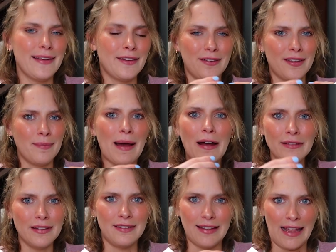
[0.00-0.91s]
It's about
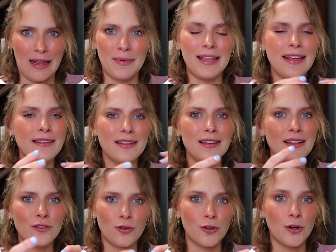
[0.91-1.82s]
the same. Kids in
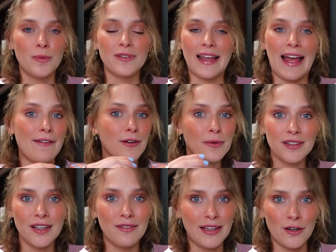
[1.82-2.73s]
these groups, they haven't
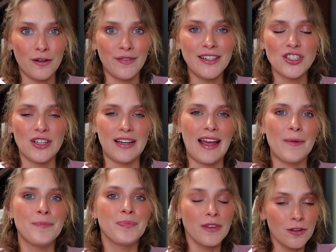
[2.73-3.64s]
received the intervention
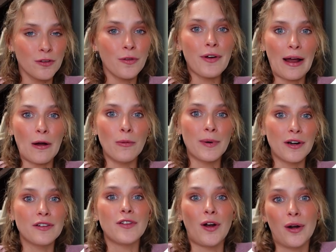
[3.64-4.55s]
yet, so their
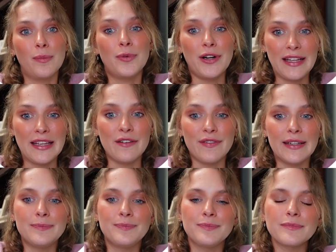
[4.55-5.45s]
outbursts are pretty
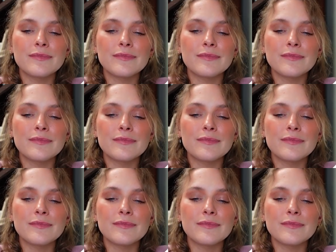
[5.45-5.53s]
even.